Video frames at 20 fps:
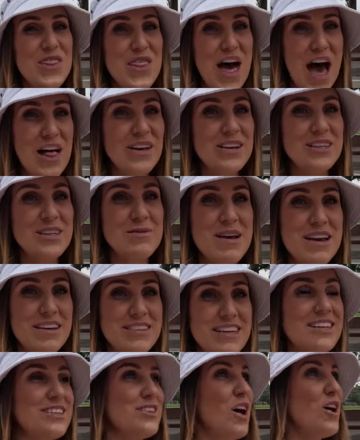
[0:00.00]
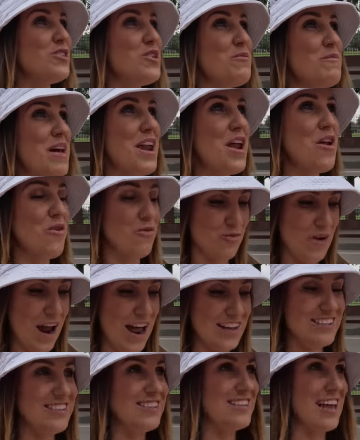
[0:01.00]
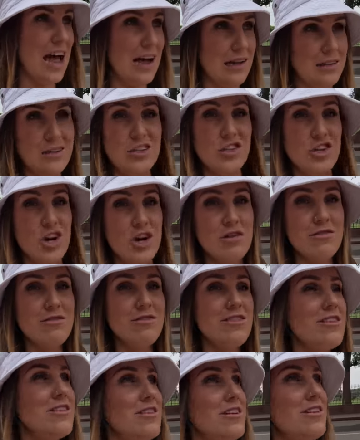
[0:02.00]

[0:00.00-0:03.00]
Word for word: that looks amazing. It's also made out of red sandstone.